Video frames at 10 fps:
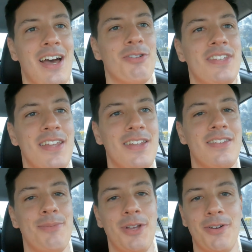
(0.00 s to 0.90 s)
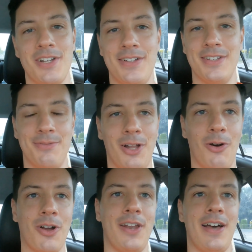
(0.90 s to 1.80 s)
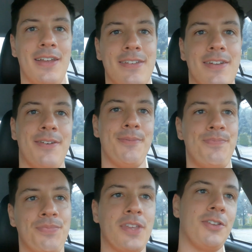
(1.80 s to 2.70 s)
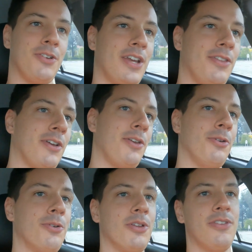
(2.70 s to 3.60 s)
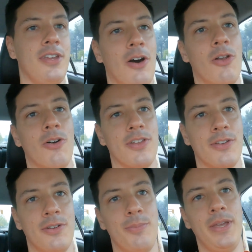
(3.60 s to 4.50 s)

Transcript: I would say this immigration is well organized. So you get the queue, you see how long it's going to